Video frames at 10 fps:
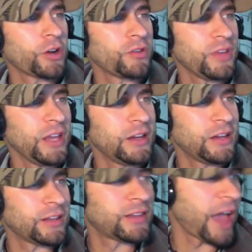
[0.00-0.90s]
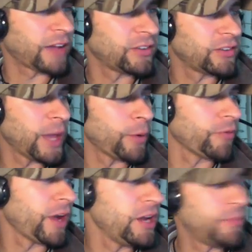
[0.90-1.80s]
of Eden in Texas. They were
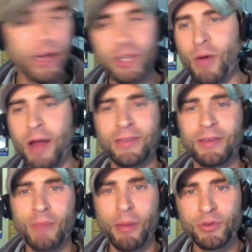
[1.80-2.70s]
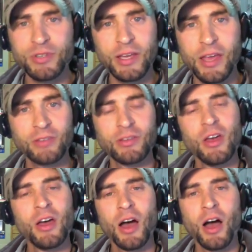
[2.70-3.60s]
raided by SWAT team members, I guess.
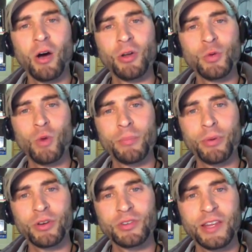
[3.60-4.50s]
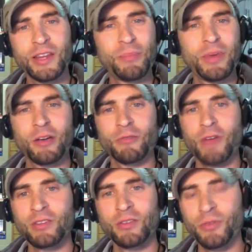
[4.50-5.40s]
Only one person ended up being
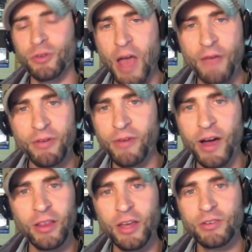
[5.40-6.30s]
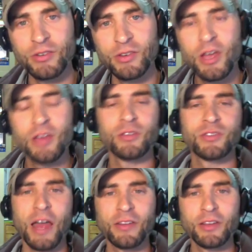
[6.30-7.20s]
arrested for traffic violations. So it
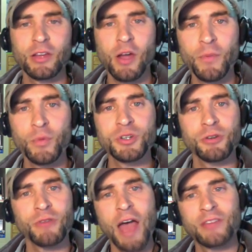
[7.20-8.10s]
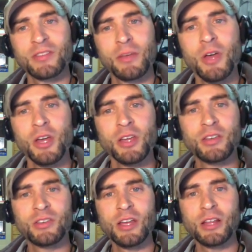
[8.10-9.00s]
sounds like the government was harassing them. You
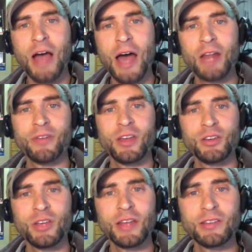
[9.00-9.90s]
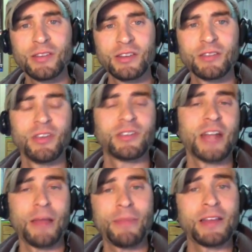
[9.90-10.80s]
see a lot of incidents of this,
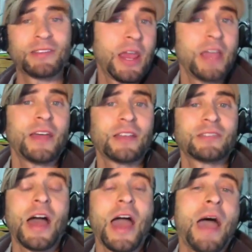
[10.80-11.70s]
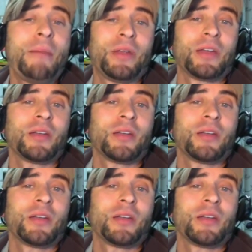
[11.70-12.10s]
and I'm not saying that's not happening.